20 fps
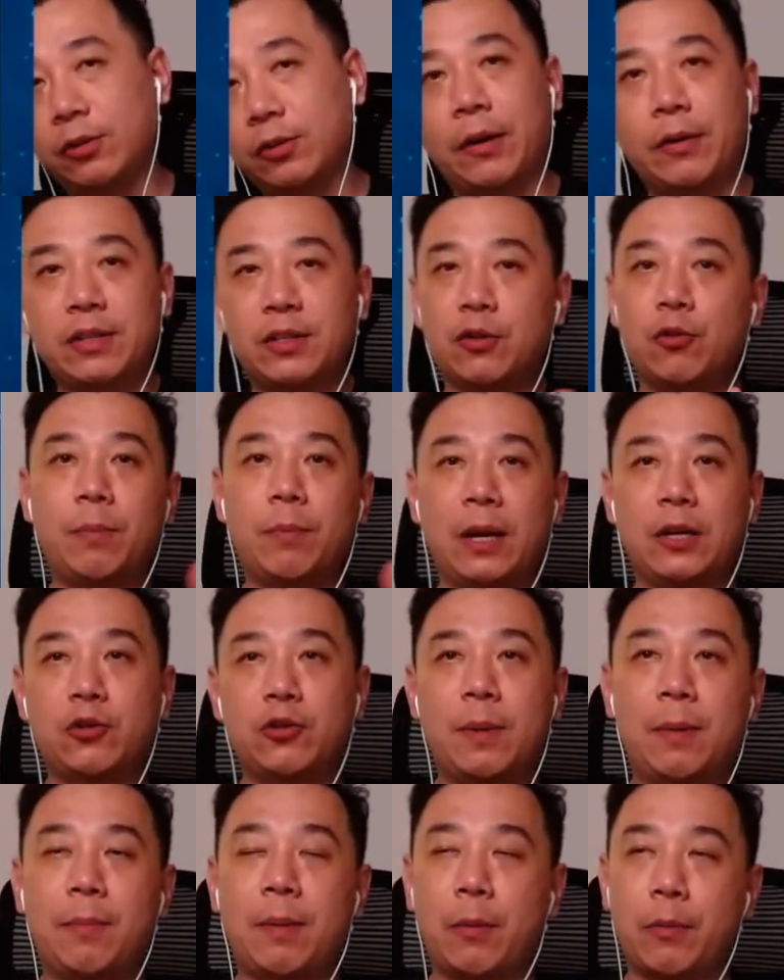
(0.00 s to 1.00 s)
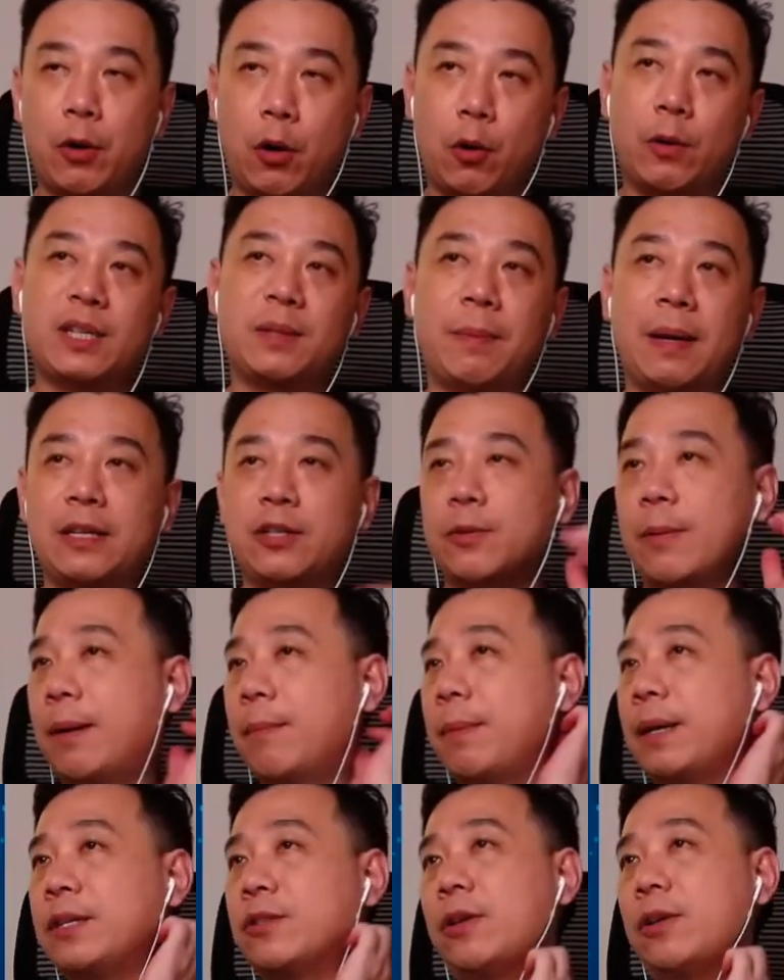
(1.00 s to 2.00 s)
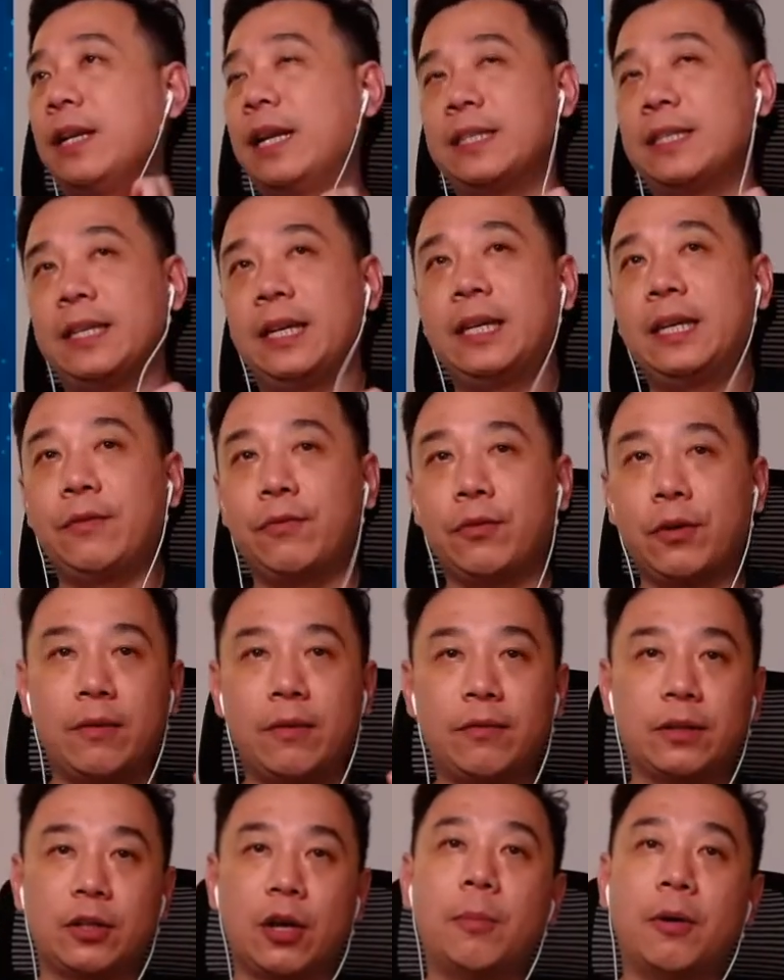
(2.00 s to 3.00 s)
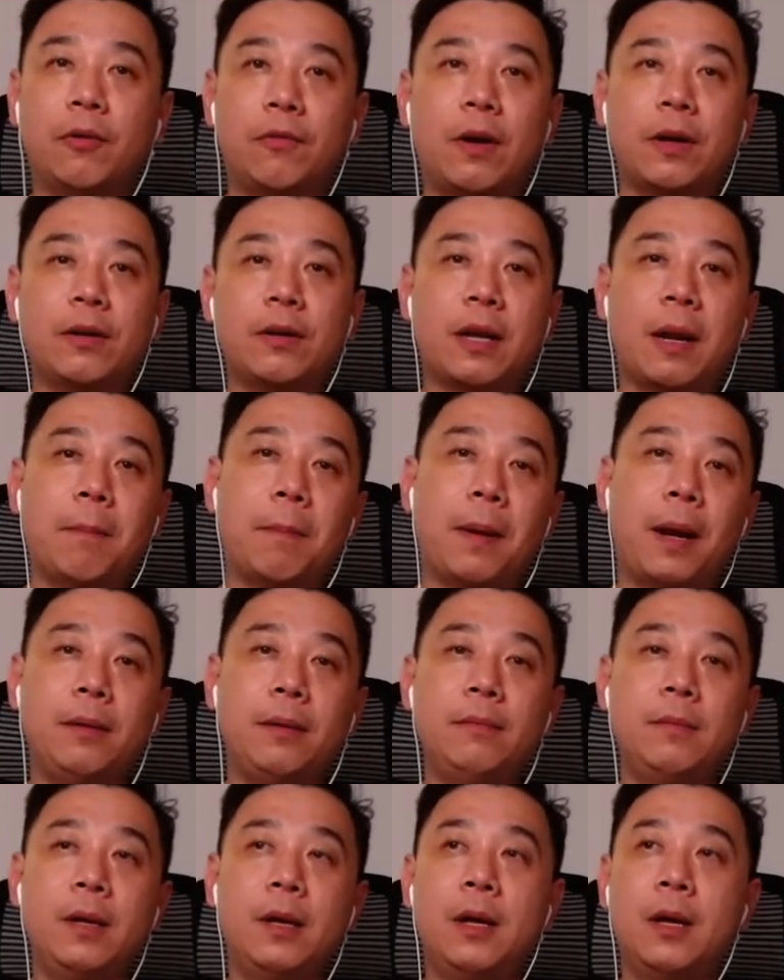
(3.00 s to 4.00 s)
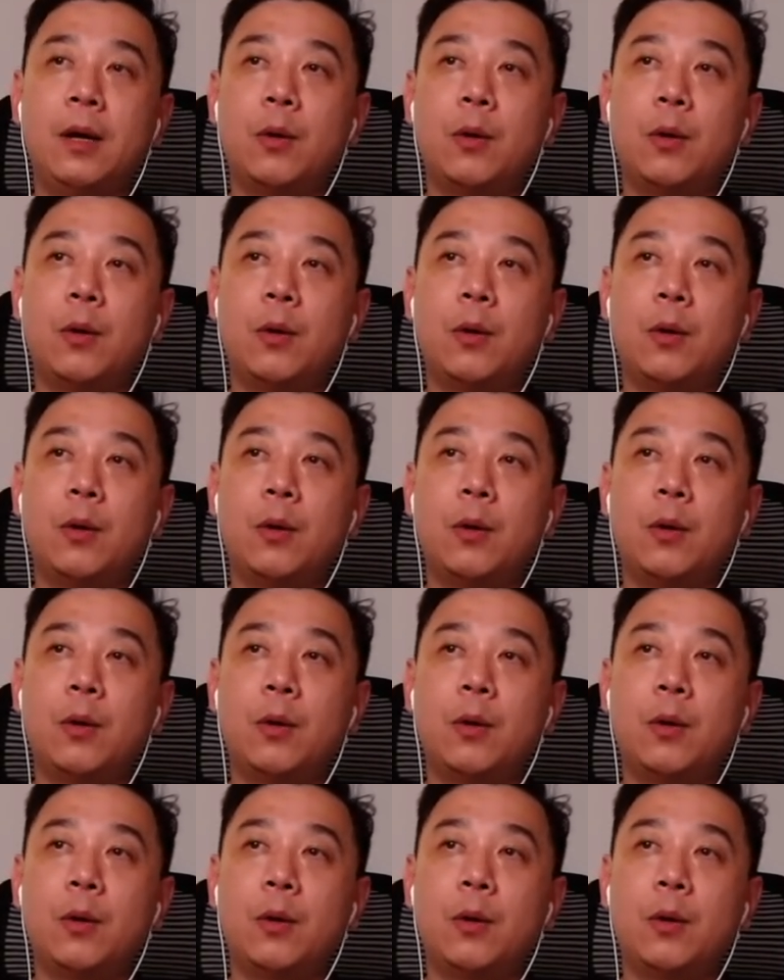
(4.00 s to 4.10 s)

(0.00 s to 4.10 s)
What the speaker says: there is no benchmark, but we always benchmark based on, let's say, if you have a top of funnel campaign,